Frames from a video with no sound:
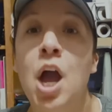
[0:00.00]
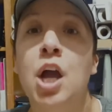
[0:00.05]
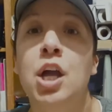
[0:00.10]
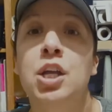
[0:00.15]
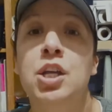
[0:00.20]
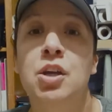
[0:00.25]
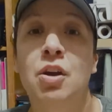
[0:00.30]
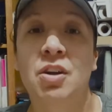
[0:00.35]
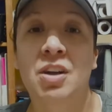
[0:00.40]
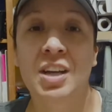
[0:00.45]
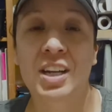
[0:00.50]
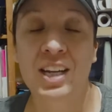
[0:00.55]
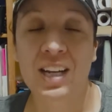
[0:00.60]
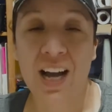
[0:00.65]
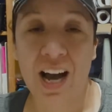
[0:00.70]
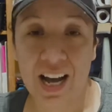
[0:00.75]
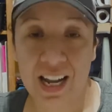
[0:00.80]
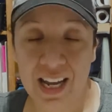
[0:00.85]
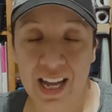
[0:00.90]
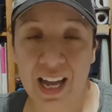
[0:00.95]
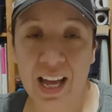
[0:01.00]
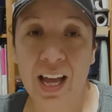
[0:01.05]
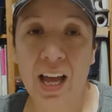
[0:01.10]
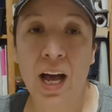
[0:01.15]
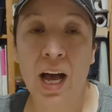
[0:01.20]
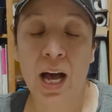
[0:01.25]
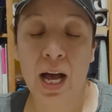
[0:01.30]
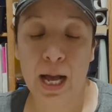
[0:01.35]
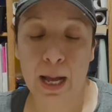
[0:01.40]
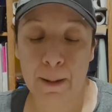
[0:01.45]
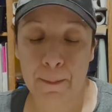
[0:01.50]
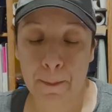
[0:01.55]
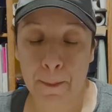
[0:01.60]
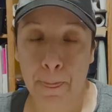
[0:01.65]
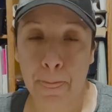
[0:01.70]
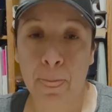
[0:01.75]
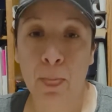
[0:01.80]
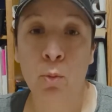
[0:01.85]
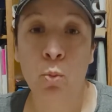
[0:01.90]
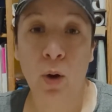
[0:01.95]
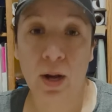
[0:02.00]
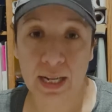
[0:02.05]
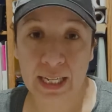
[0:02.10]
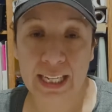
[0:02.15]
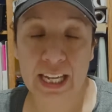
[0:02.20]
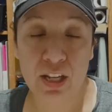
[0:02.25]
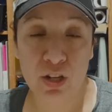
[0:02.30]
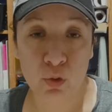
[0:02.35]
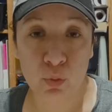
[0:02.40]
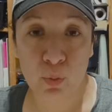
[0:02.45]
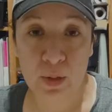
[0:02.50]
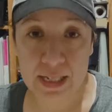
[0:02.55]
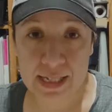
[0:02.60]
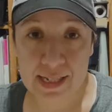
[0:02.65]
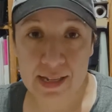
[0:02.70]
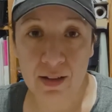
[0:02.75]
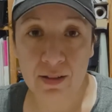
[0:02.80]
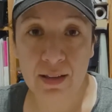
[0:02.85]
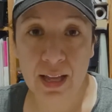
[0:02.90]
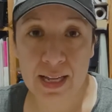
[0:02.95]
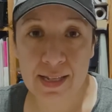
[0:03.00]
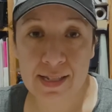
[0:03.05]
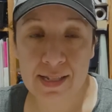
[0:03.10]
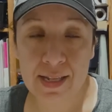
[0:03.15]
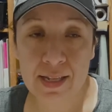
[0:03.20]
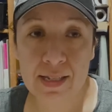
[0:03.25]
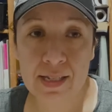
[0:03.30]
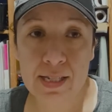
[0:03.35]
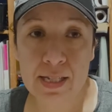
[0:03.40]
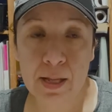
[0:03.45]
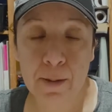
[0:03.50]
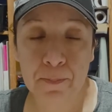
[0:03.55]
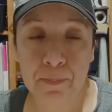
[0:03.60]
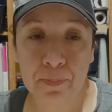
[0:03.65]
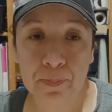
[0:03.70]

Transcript: You're gonna want to get your resale license.